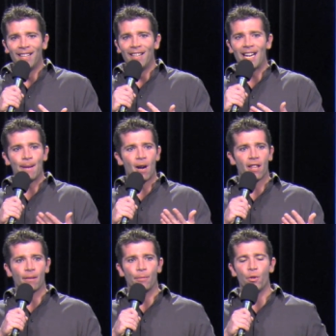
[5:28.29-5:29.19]
He came out
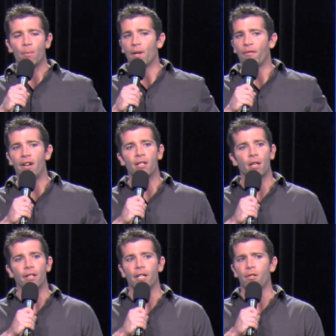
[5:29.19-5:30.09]
of the computer with a face
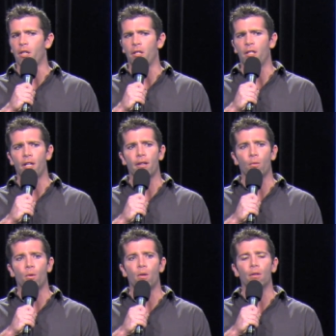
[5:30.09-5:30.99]
on the kid, just seeing the end of
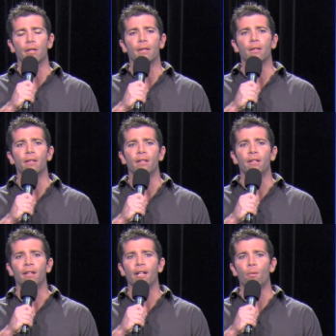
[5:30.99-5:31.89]
the world.
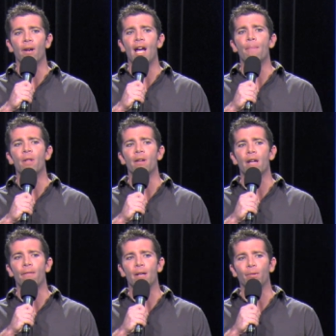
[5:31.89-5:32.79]
I go, what happened? They didn't
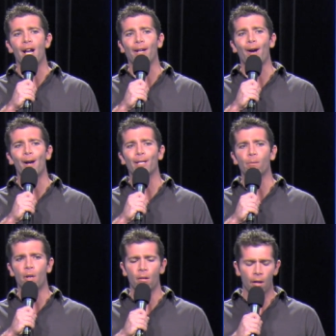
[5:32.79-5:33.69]
have any Blackhawks? He
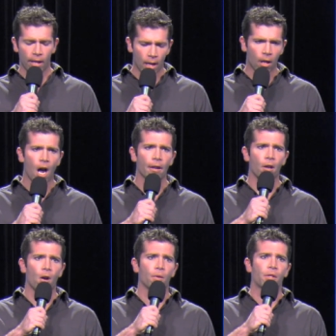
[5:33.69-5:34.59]
went, no, they had a lot of
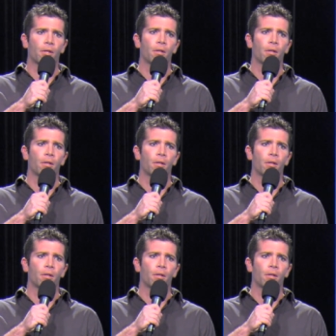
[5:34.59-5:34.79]
those.